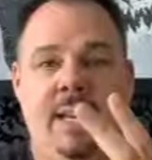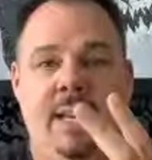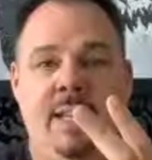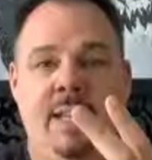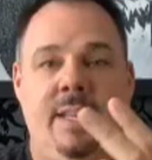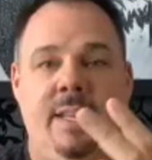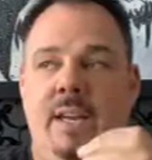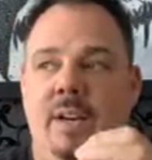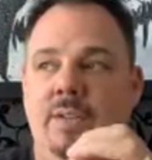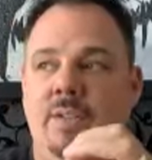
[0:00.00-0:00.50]
thing
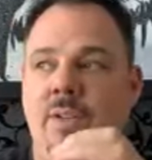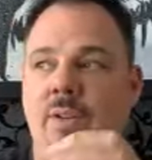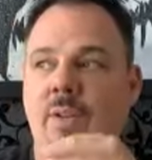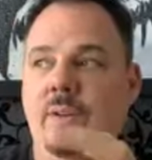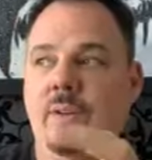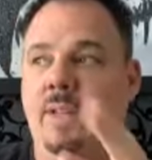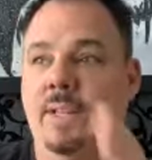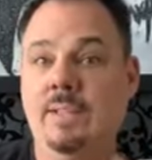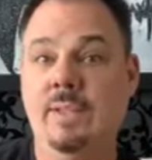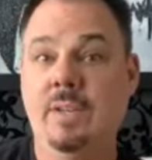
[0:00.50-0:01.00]
here too,
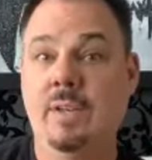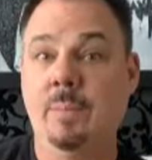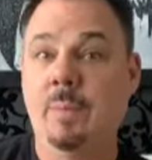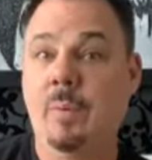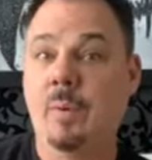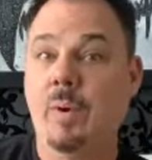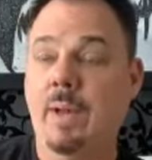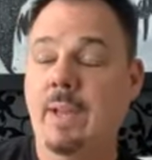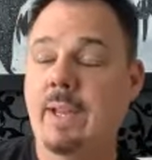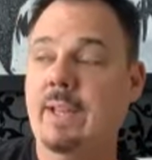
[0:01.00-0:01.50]
and that's a good
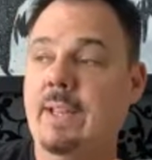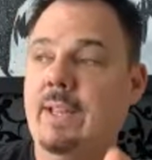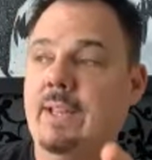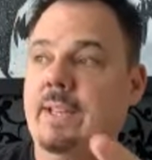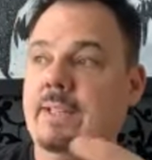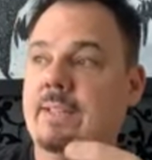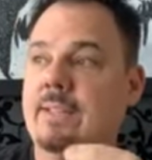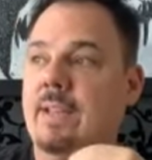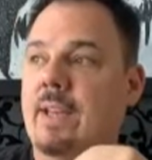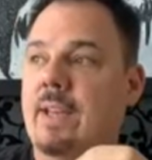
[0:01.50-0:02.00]
point,
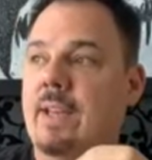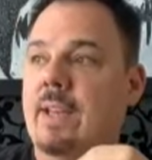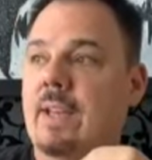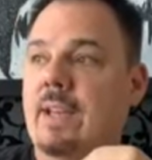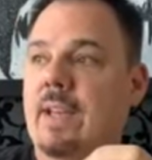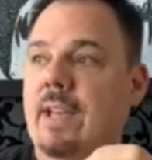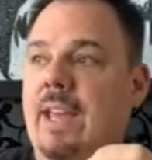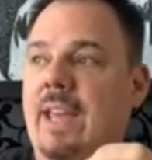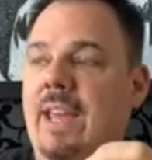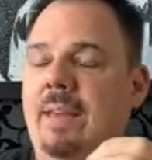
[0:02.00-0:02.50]
is
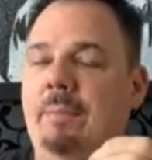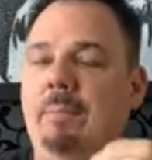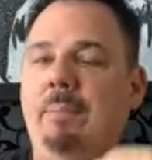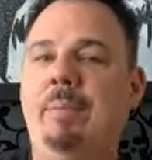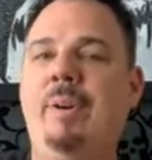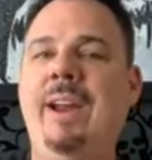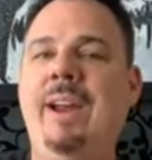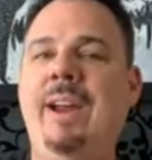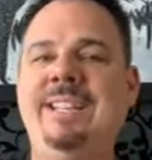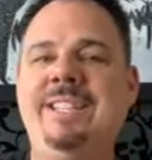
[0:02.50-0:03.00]

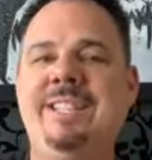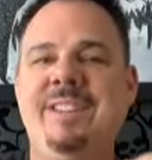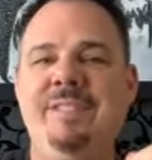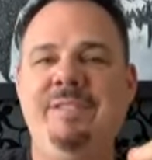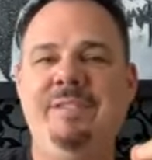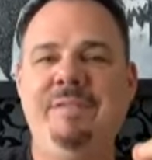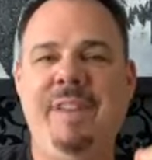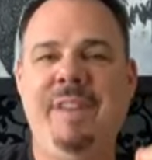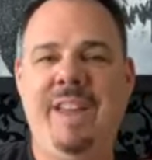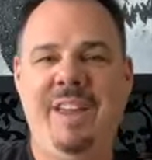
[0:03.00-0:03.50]
embrace
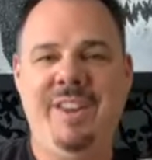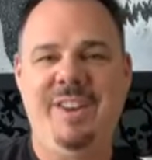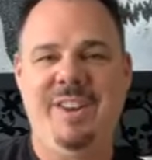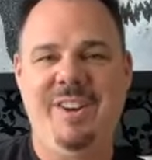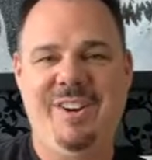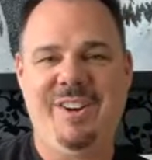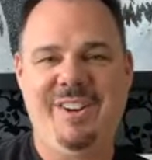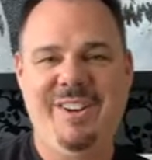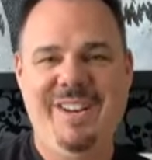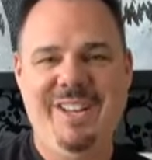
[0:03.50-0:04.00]

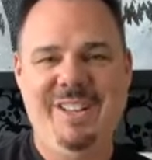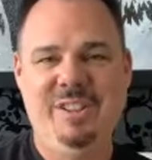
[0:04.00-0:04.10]
failure.